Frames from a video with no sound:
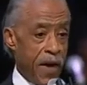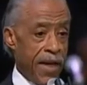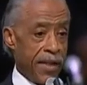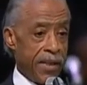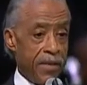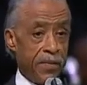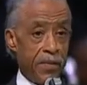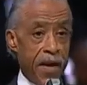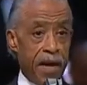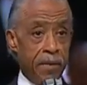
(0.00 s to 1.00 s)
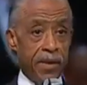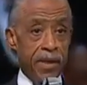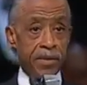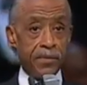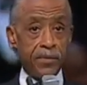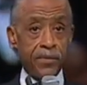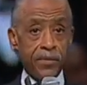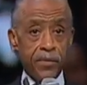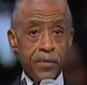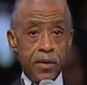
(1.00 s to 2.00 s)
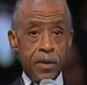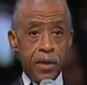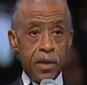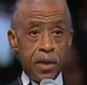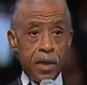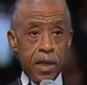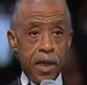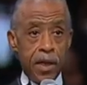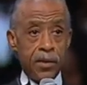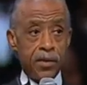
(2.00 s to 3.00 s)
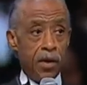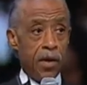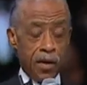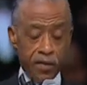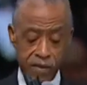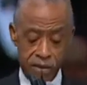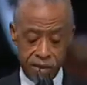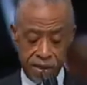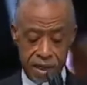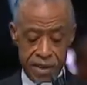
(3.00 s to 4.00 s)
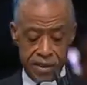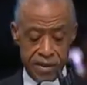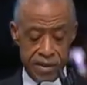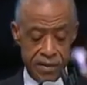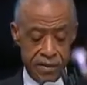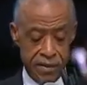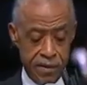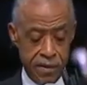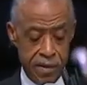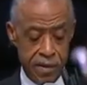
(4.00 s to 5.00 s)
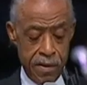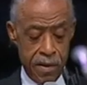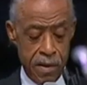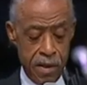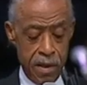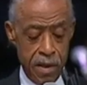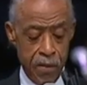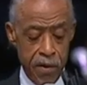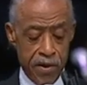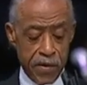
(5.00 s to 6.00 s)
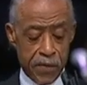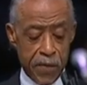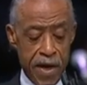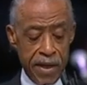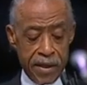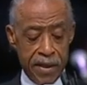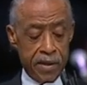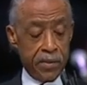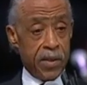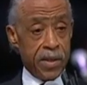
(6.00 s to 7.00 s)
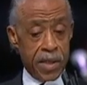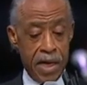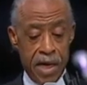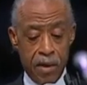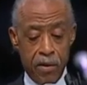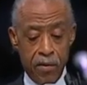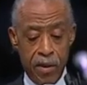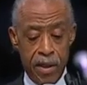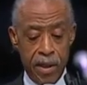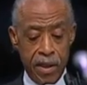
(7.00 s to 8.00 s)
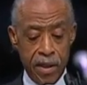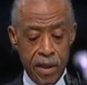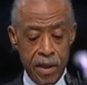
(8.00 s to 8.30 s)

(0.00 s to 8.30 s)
Franklin family, and to all of us gathered. Aretha Franklin was not only